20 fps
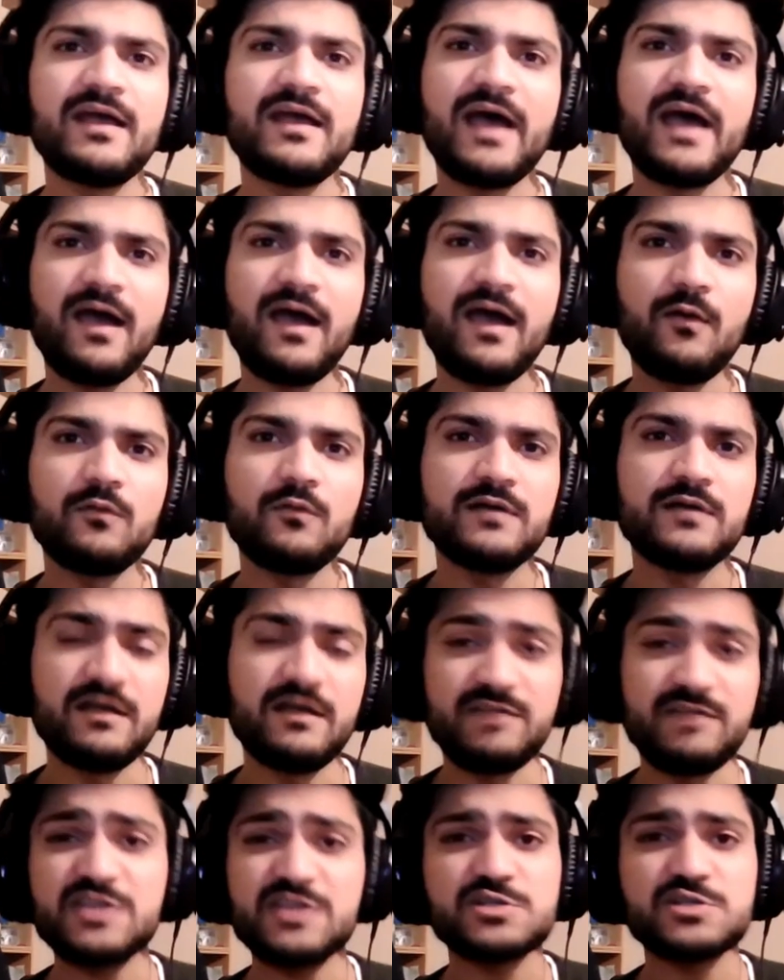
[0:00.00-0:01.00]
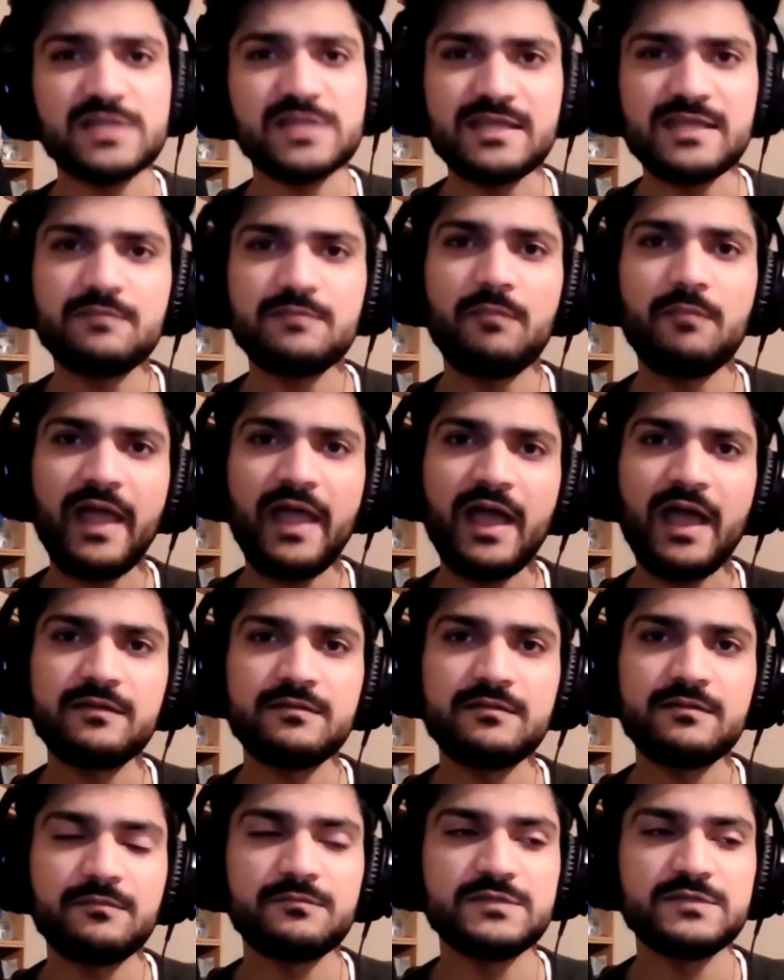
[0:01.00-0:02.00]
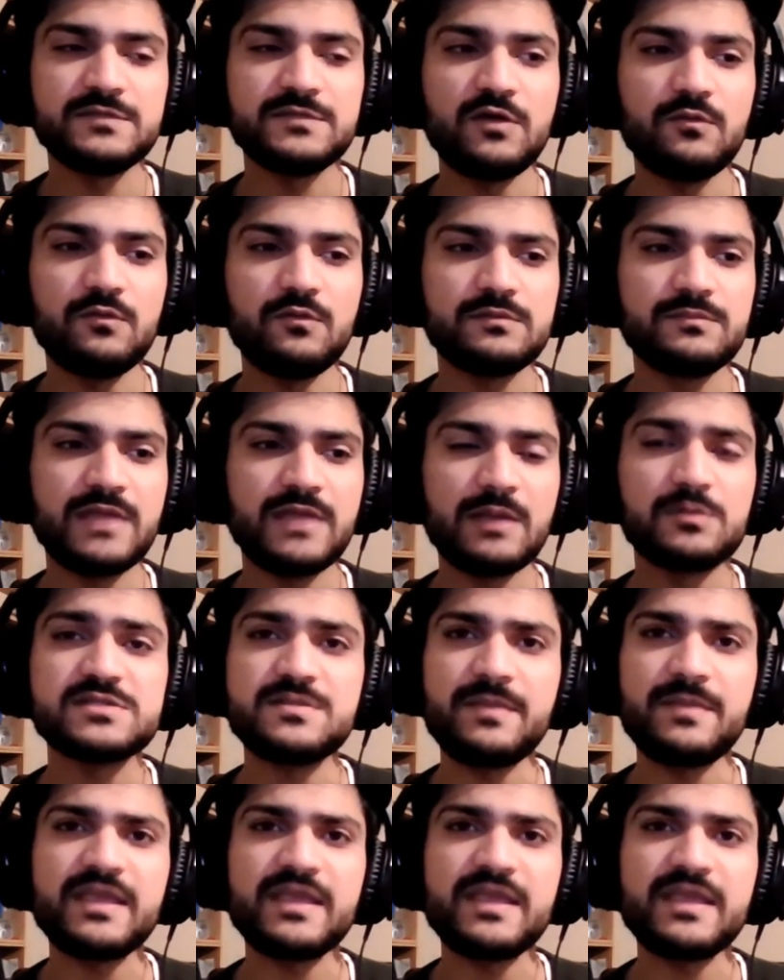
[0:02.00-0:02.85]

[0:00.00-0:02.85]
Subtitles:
how eventually might I be able